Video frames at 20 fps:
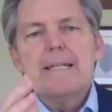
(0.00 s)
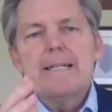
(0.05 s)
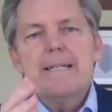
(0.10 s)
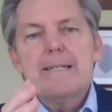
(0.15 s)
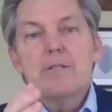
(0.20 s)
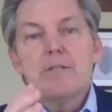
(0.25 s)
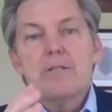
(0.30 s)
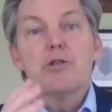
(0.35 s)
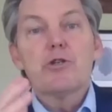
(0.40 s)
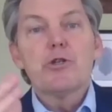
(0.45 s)

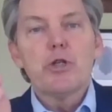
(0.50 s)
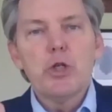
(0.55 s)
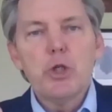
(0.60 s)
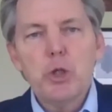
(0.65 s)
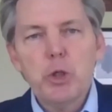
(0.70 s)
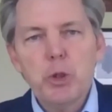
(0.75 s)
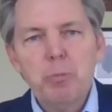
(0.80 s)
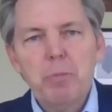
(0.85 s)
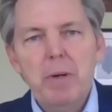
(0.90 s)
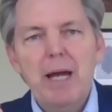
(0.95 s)

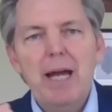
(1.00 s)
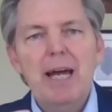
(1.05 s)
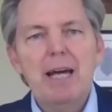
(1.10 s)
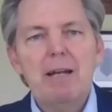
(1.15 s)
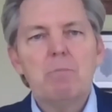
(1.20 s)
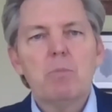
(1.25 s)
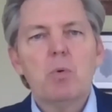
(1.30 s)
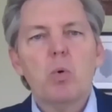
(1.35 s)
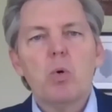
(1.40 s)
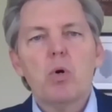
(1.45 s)
Zoom and
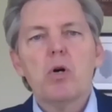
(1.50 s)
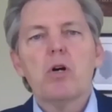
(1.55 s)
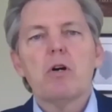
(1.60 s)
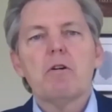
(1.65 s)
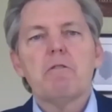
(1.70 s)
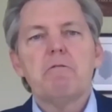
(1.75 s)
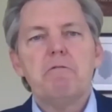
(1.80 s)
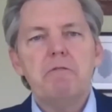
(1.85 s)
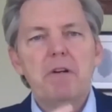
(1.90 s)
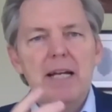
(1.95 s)

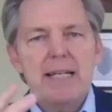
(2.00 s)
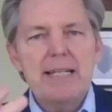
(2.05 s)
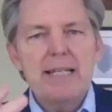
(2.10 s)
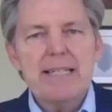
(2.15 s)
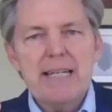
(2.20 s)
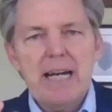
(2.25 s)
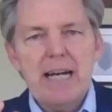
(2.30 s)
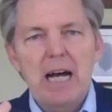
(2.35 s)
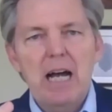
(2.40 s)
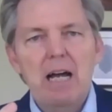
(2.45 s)
more
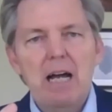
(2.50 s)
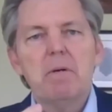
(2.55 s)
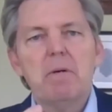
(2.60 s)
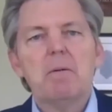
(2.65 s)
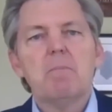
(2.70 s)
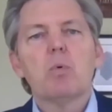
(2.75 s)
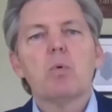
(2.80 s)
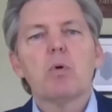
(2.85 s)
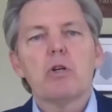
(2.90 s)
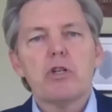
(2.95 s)
FaceTime and
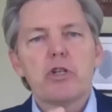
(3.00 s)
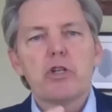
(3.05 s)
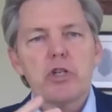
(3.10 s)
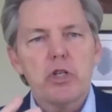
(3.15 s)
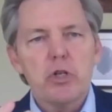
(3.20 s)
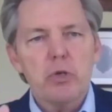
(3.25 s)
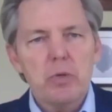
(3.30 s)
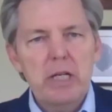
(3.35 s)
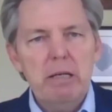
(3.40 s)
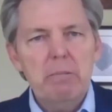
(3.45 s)
more
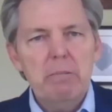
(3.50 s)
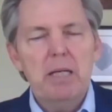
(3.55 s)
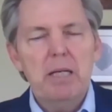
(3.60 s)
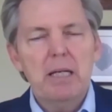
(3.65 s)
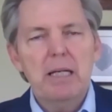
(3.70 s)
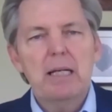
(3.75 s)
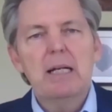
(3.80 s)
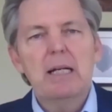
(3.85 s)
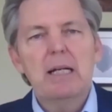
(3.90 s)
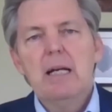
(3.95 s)

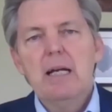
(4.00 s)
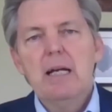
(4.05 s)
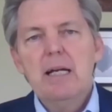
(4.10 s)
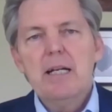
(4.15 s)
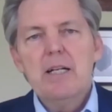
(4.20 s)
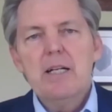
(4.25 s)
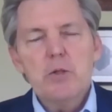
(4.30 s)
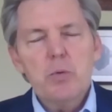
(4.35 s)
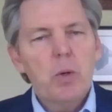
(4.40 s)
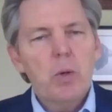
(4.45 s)
streaming
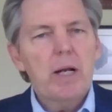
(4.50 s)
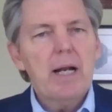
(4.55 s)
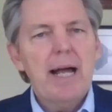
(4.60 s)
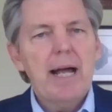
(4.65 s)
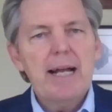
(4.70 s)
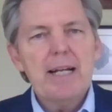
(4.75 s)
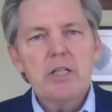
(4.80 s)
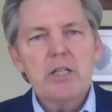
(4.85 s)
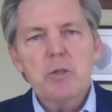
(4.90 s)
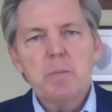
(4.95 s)
is what I
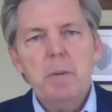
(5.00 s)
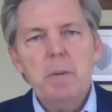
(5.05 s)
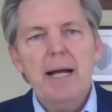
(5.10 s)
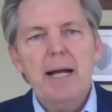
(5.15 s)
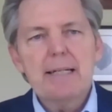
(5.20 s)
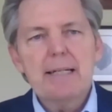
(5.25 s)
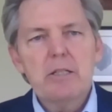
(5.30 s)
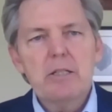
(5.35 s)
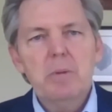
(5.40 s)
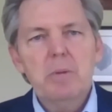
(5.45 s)

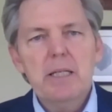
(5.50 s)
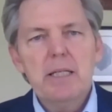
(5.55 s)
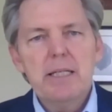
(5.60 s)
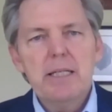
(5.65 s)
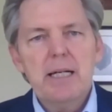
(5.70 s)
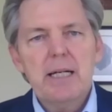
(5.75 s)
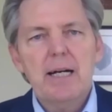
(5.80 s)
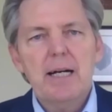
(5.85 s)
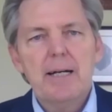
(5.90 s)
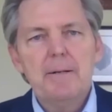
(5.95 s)
expect to be
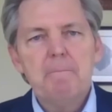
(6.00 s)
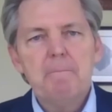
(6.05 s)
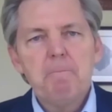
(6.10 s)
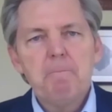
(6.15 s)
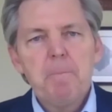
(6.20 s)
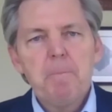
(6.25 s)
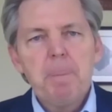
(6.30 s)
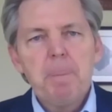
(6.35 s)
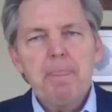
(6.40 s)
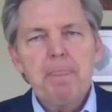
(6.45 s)
done.
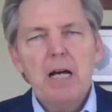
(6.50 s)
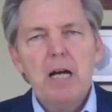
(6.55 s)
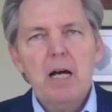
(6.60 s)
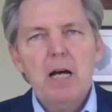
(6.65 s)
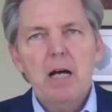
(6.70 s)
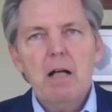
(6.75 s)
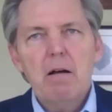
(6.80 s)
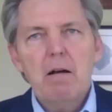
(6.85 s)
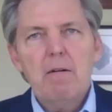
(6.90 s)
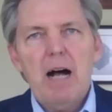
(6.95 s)

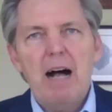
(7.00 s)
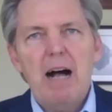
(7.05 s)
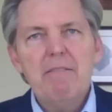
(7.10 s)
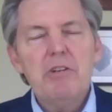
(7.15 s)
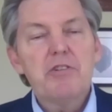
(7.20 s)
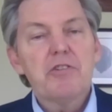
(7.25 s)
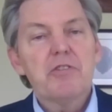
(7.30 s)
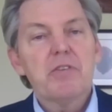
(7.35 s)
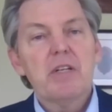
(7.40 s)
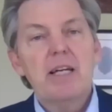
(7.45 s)

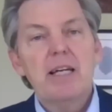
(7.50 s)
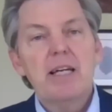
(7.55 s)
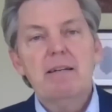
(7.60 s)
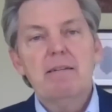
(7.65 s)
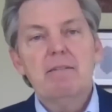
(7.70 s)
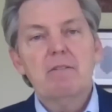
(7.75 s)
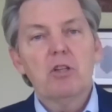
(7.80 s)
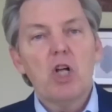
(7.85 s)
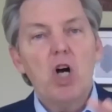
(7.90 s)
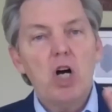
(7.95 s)
Obviously,
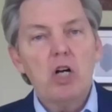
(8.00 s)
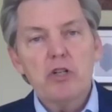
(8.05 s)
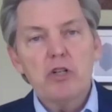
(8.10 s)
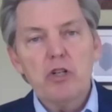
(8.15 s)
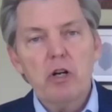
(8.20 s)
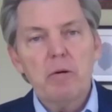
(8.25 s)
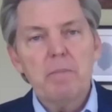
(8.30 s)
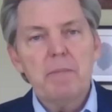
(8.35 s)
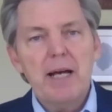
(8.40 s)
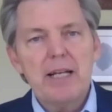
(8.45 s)

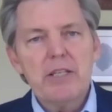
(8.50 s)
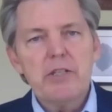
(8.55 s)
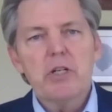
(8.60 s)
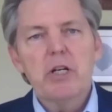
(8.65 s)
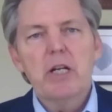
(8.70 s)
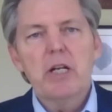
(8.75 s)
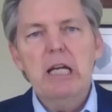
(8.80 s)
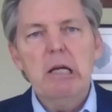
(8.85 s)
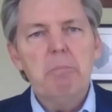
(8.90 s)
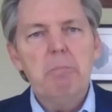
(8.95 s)
long-term, that's
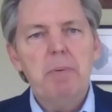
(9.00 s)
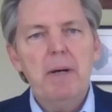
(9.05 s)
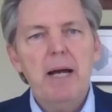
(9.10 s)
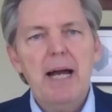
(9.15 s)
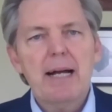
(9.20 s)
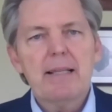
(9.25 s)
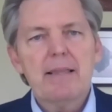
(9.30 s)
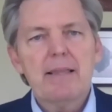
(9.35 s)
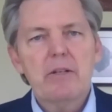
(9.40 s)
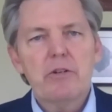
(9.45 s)
going to
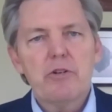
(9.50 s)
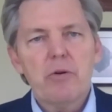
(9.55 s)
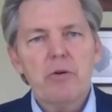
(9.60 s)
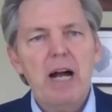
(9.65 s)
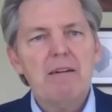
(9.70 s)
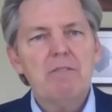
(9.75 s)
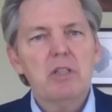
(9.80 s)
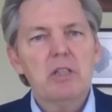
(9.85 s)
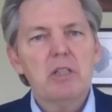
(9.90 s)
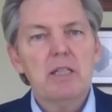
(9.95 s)
impact the
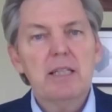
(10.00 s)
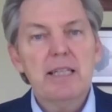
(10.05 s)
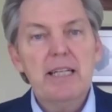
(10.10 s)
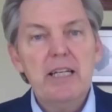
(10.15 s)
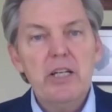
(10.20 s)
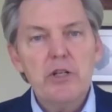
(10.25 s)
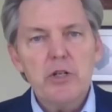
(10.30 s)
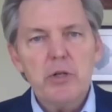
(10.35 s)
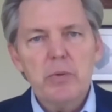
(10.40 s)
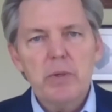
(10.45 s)
travel and
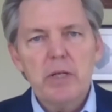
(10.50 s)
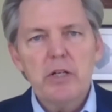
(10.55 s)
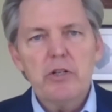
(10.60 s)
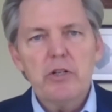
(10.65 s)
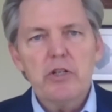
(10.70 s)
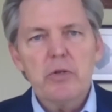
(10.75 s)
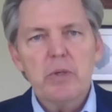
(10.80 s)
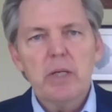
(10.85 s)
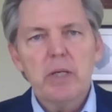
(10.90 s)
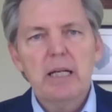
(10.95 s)
leisure
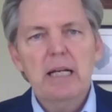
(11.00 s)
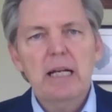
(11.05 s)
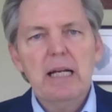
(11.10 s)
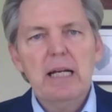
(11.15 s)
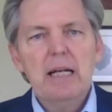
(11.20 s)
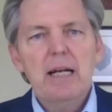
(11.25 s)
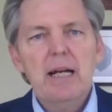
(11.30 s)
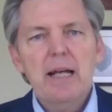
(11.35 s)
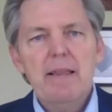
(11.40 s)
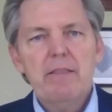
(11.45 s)
industry,
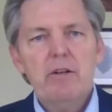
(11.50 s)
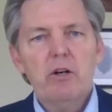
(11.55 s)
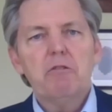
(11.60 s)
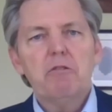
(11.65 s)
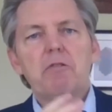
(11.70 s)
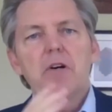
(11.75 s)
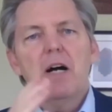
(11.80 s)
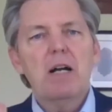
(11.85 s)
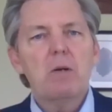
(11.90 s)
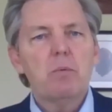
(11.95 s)
and they'll
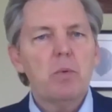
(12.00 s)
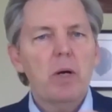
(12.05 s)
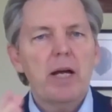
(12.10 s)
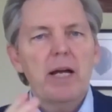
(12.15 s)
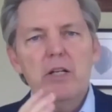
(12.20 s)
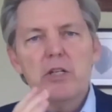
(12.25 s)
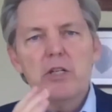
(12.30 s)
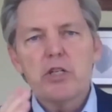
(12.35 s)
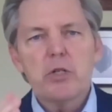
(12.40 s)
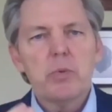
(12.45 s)
find
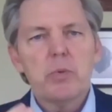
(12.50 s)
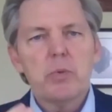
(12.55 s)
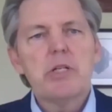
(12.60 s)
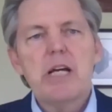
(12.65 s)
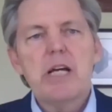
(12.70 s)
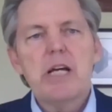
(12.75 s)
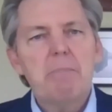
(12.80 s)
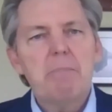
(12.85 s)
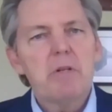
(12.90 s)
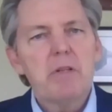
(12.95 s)
ways to
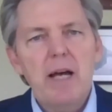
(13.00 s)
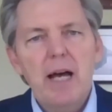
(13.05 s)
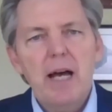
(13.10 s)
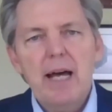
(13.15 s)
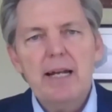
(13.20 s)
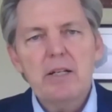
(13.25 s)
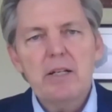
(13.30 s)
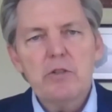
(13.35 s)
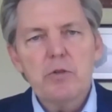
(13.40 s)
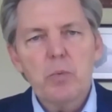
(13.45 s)
adapt to
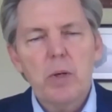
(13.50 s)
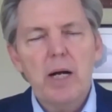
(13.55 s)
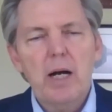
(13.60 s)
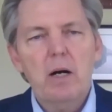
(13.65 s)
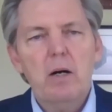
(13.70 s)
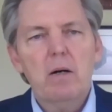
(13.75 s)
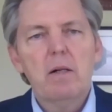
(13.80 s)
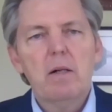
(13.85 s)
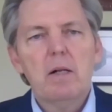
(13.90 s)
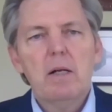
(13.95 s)
that as
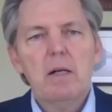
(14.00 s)
well.